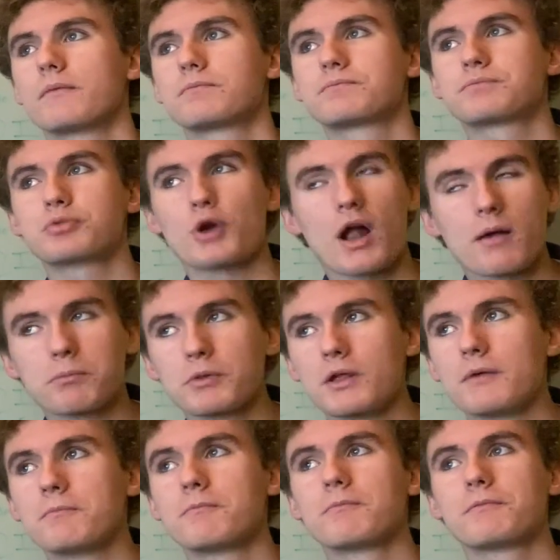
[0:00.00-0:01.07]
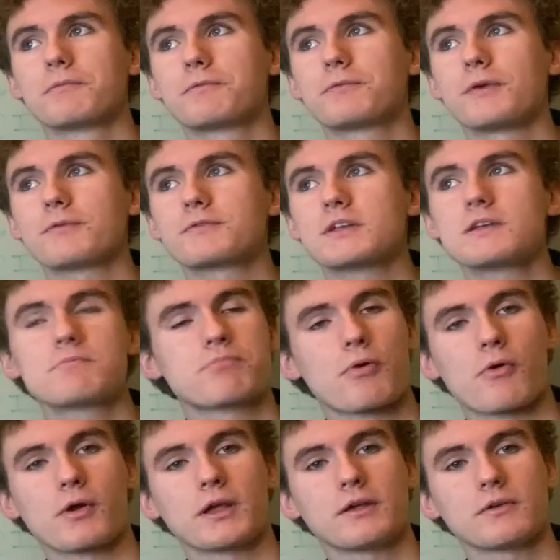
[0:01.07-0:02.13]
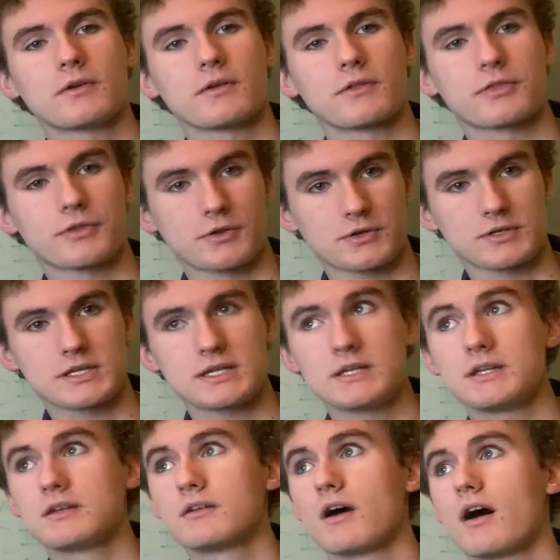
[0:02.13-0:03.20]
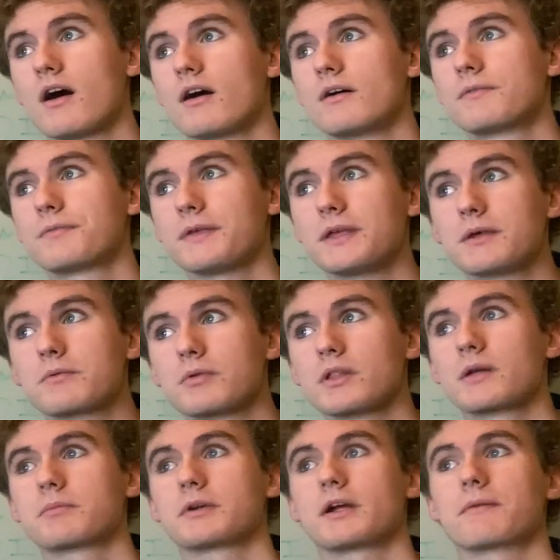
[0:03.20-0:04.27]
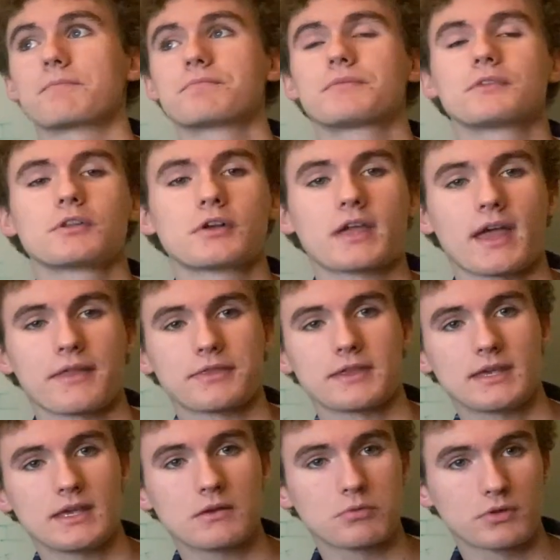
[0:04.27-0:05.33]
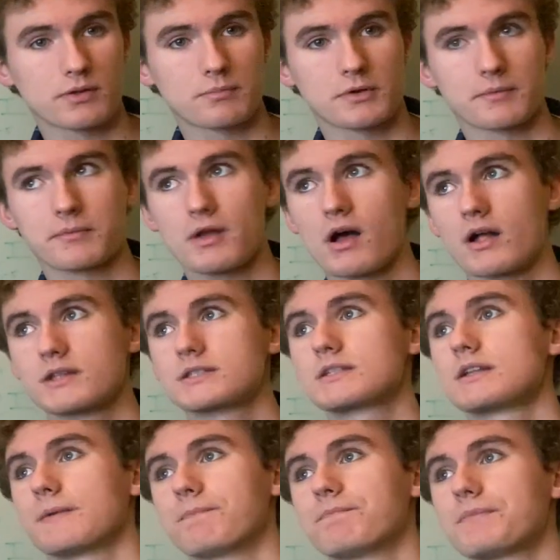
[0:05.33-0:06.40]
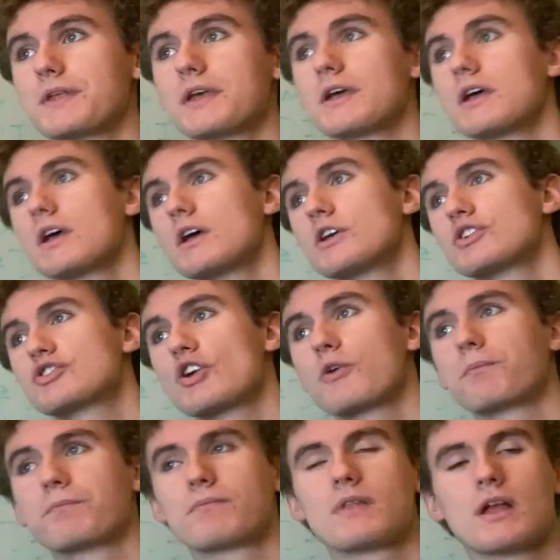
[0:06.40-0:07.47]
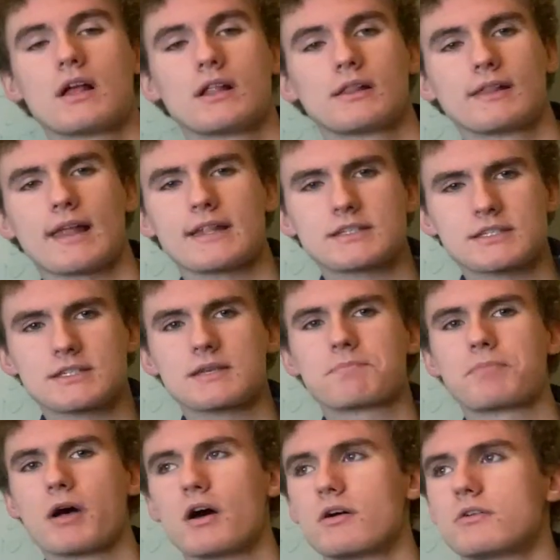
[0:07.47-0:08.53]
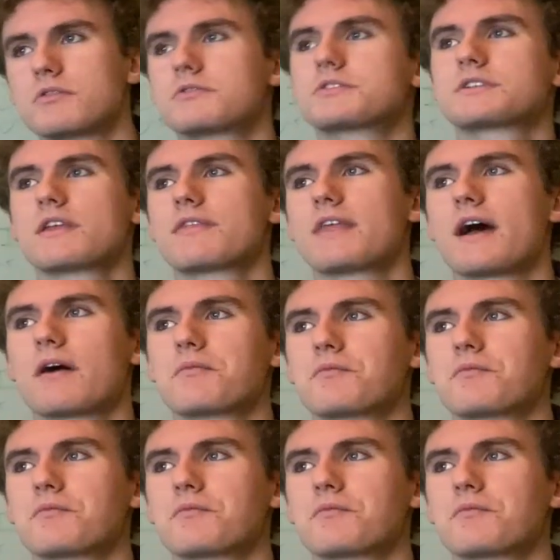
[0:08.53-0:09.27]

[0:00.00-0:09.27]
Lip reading: problem 15.13 of equilibrium, looking at the equilibrium constant. So let's suppose that